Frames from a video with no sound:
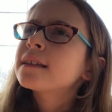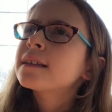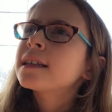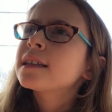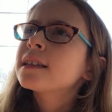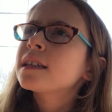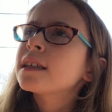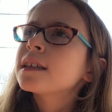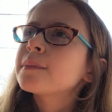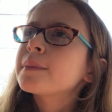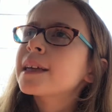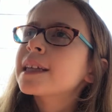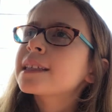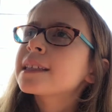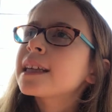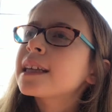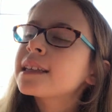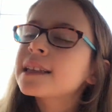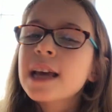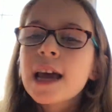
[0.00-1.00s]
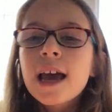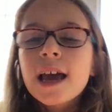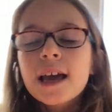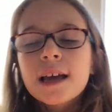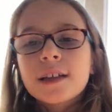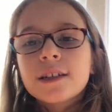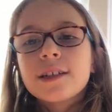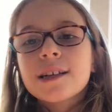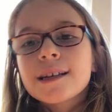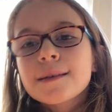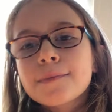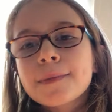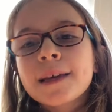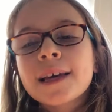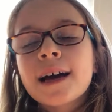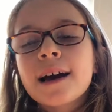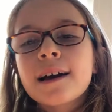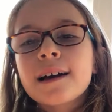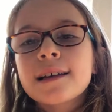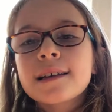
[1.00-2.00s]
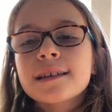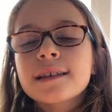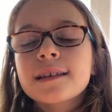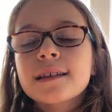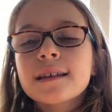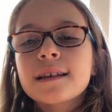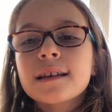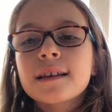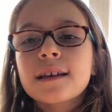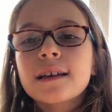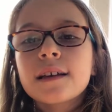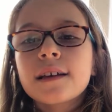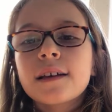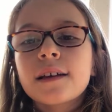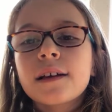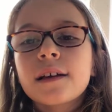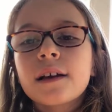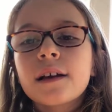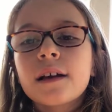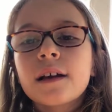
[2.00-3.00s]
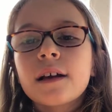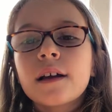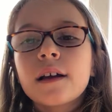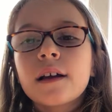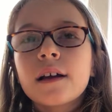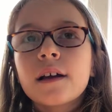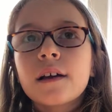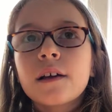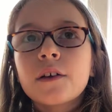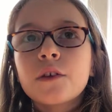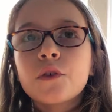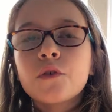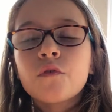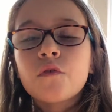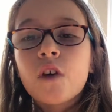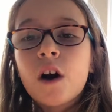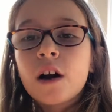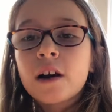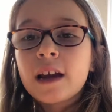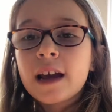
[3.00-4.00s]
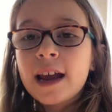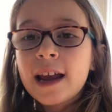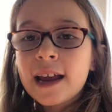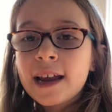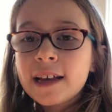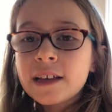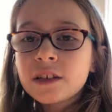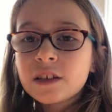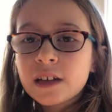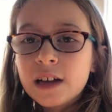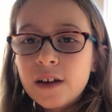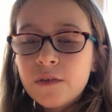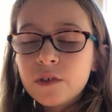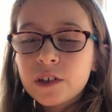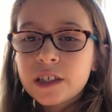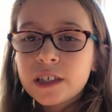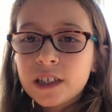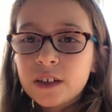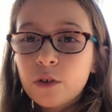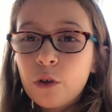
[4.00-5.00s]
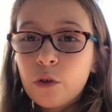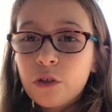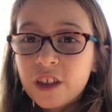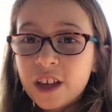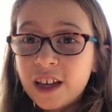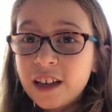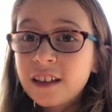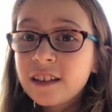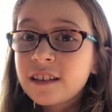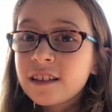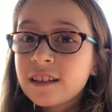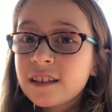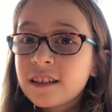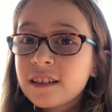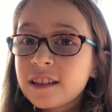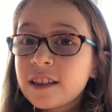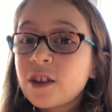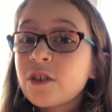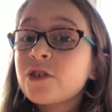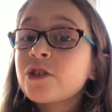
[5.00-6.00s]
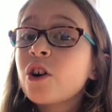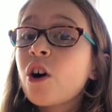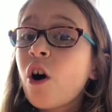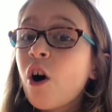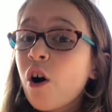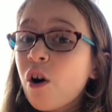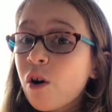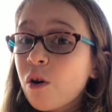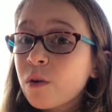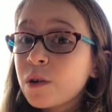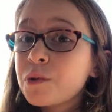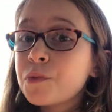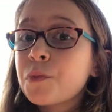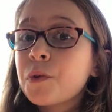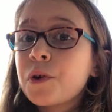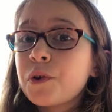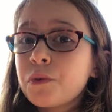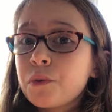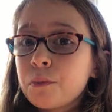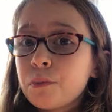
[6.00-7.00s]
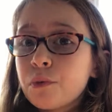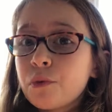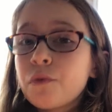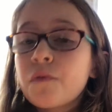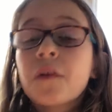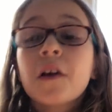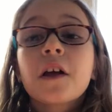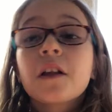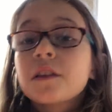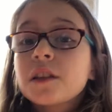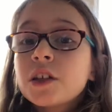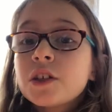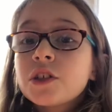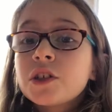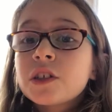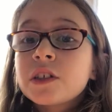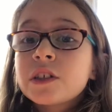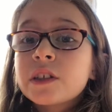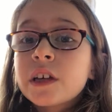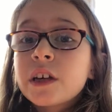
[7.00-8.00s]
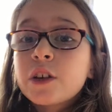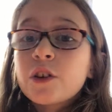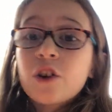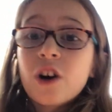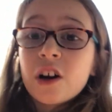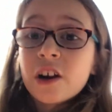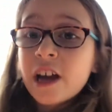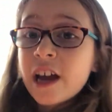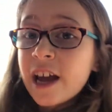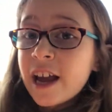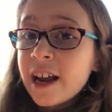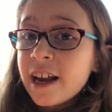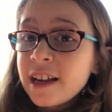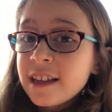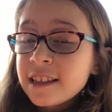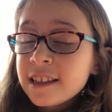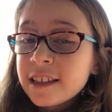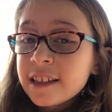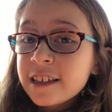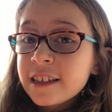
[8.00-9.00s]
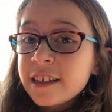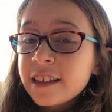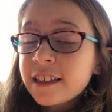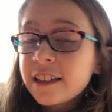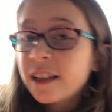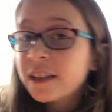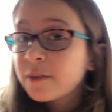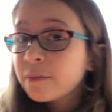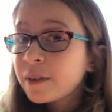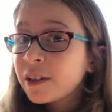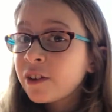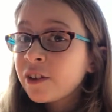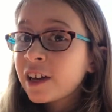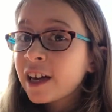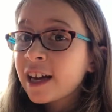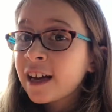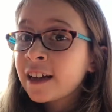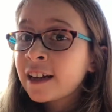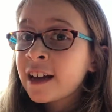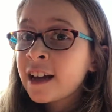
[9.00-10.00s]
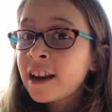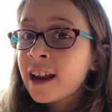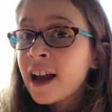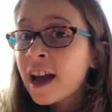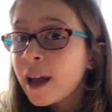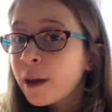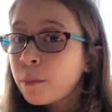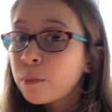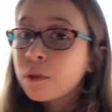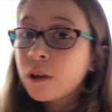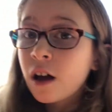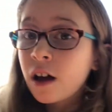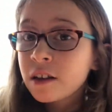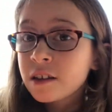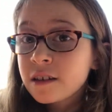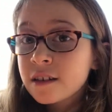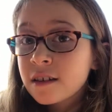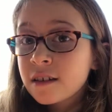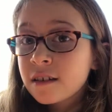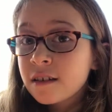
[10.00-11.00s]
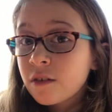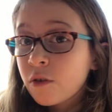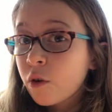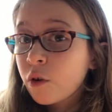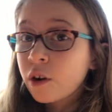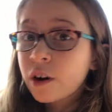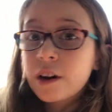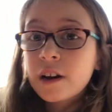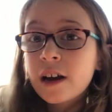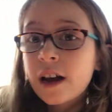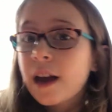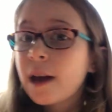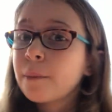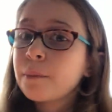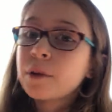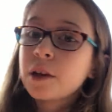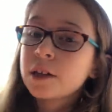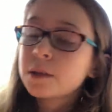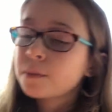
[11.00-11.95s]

this doesn't make sense, just because you've got A's in every single thing, there's always a way to improve. Let's just say you got A's, doesn't mean you can't get A+ or A++,